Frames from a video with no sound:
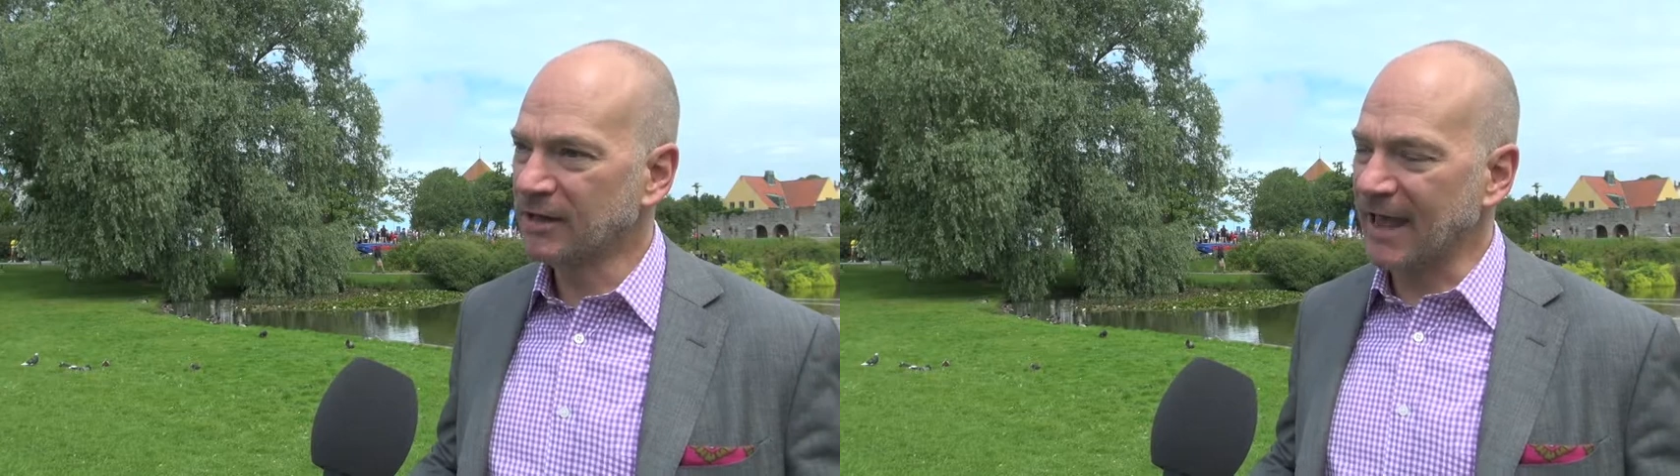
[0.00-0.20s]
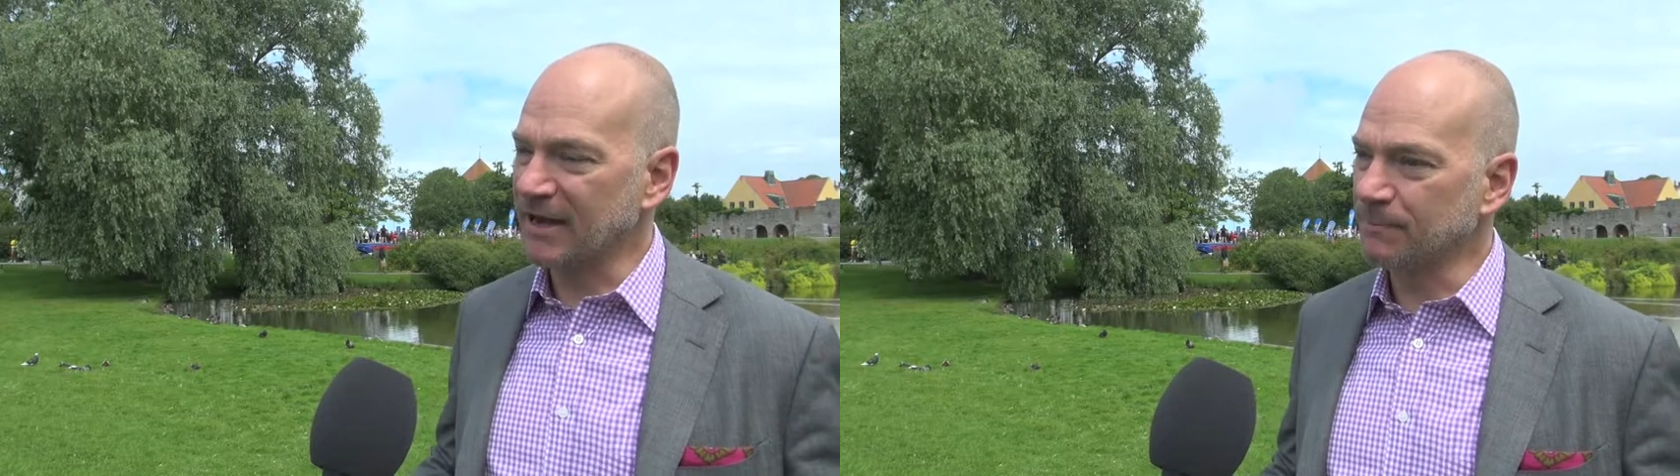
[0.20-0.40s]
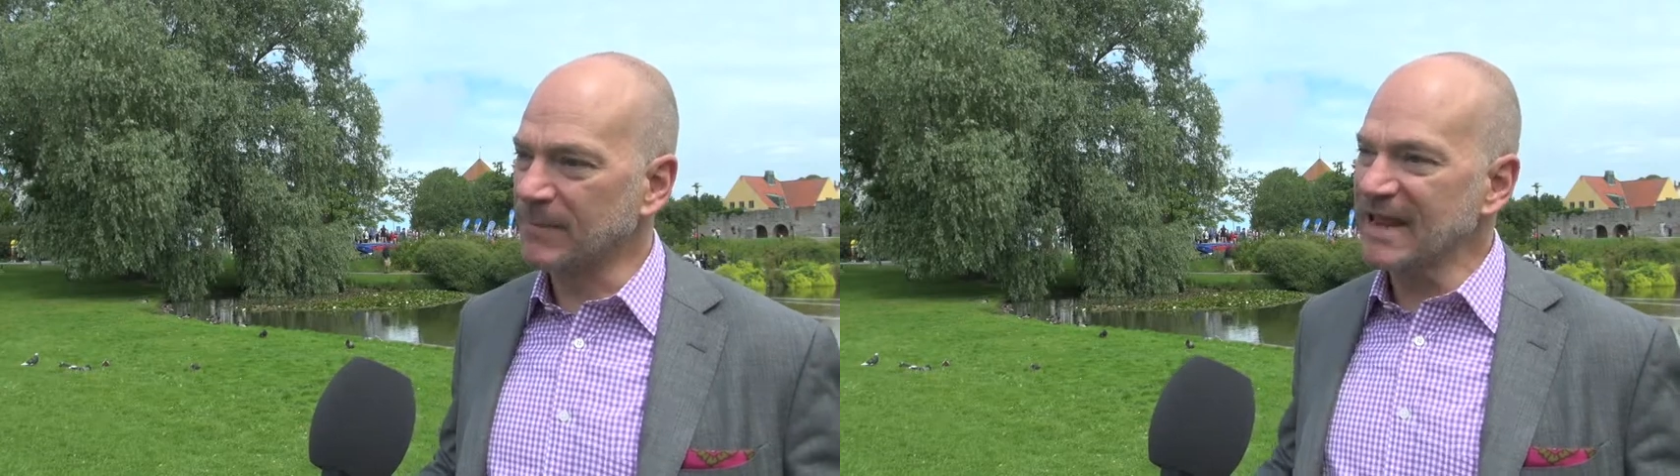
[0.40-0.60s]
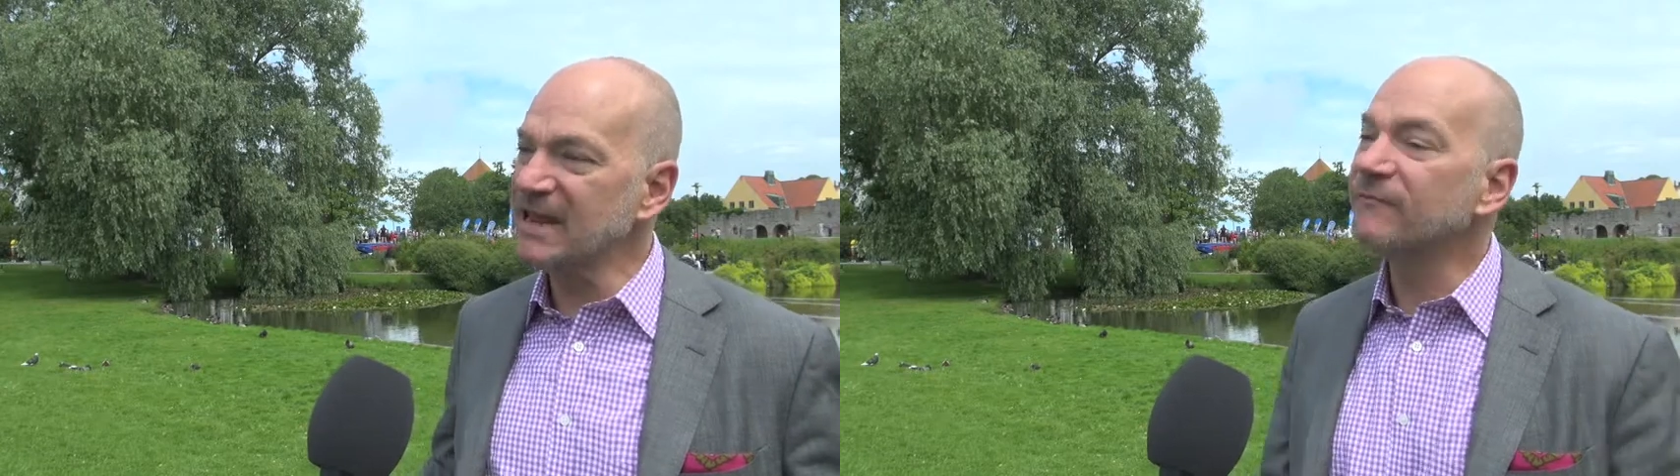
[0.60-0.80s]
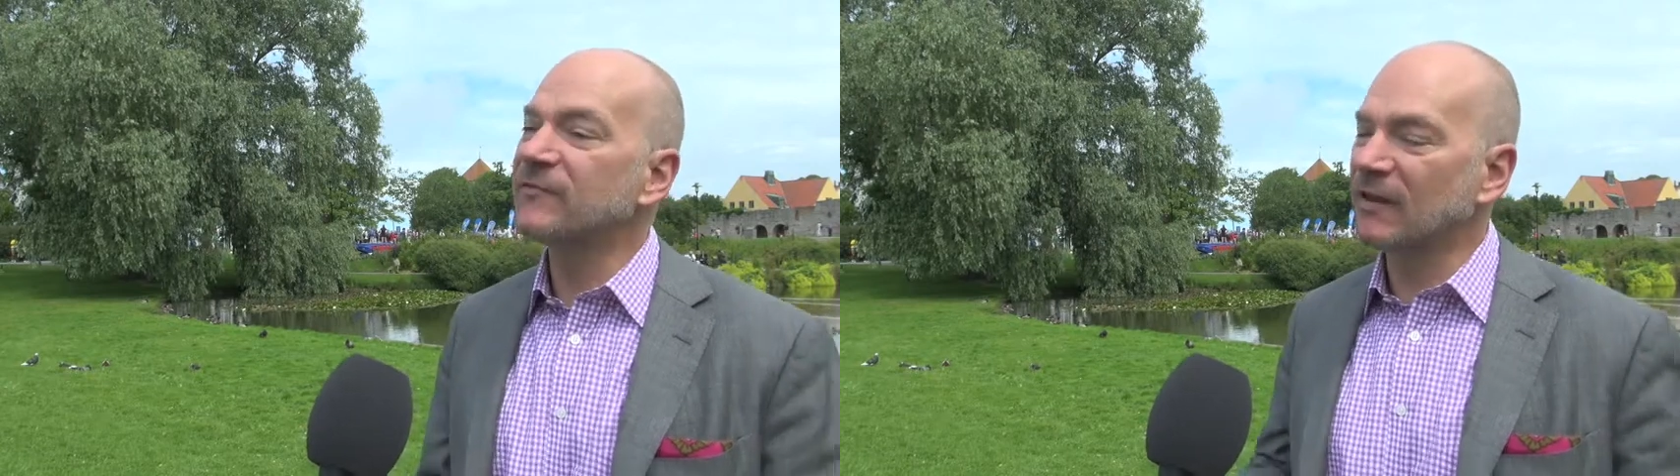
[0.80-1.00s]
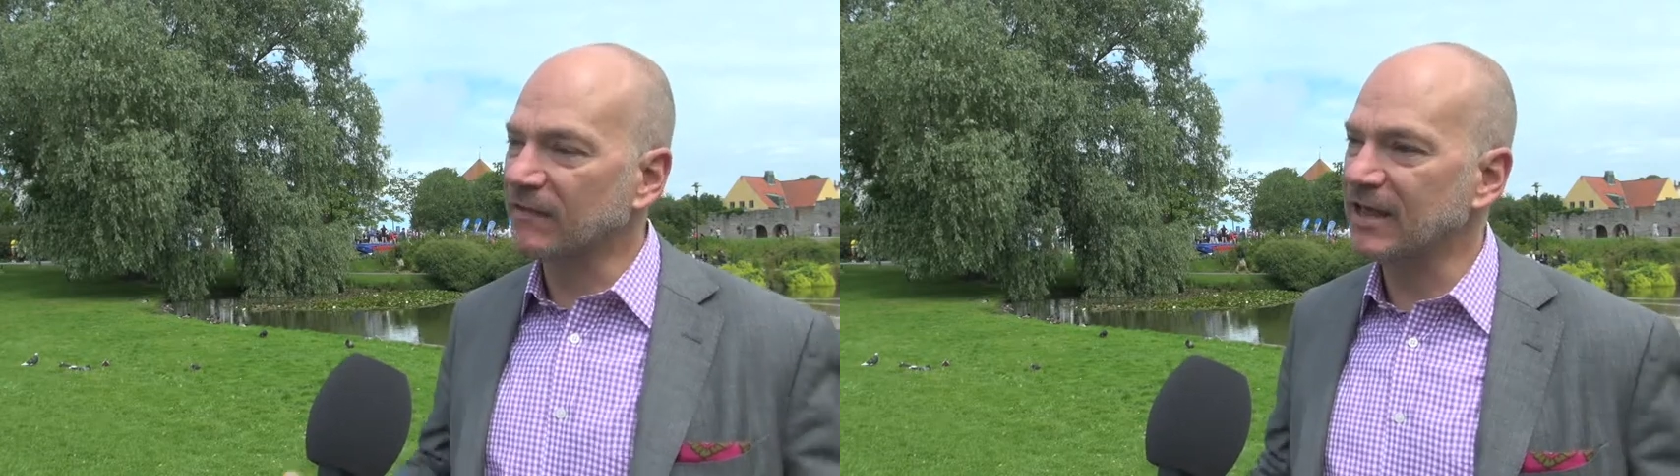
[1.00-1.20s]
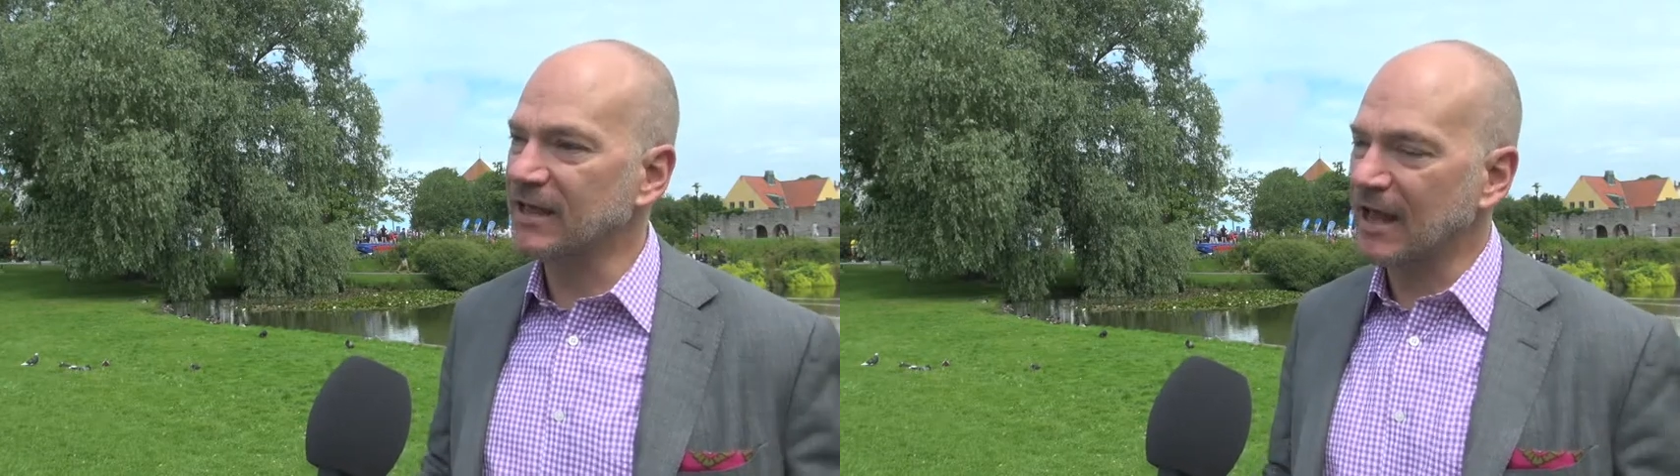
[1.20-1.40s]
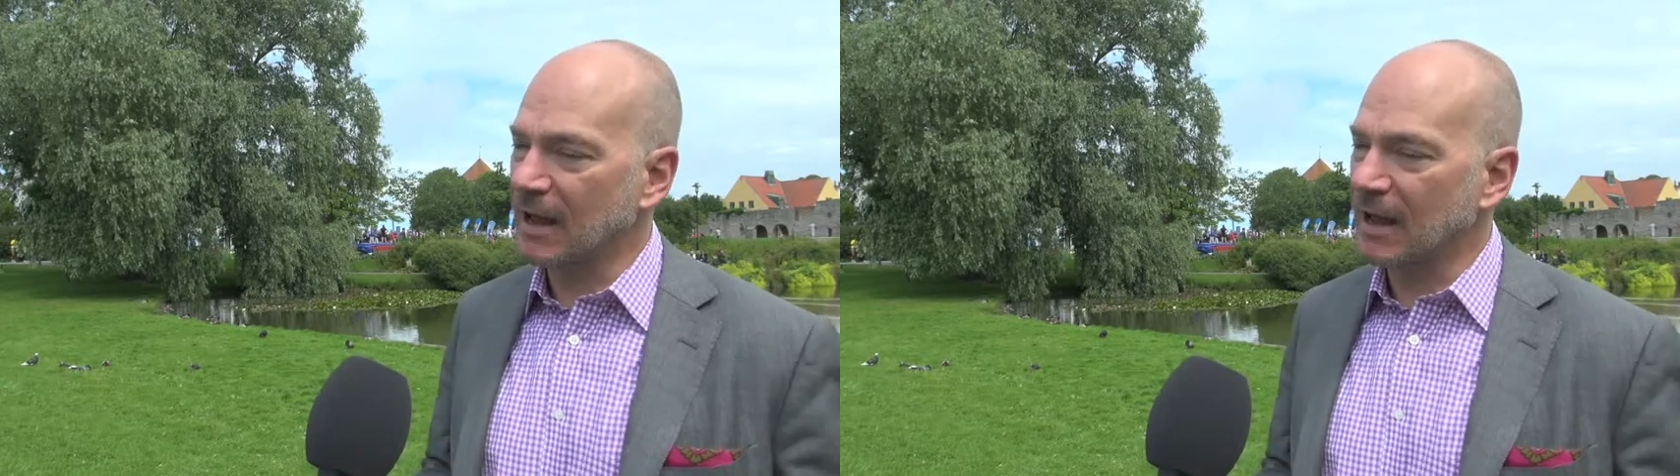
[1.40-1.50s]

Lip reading: and infinitely